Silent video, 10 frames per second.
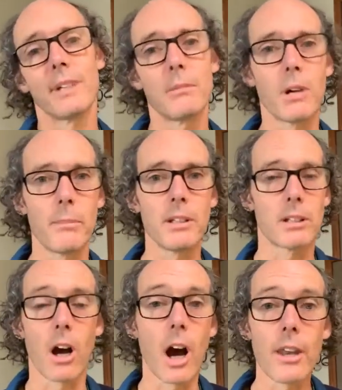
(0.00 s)
In my
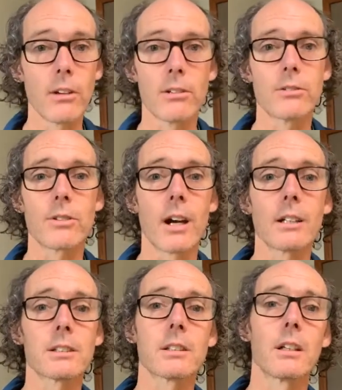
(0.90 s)
opinion, I don't use
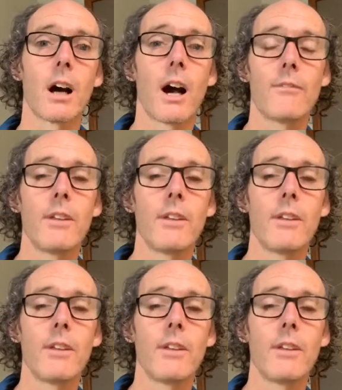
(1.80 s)
drugs. I've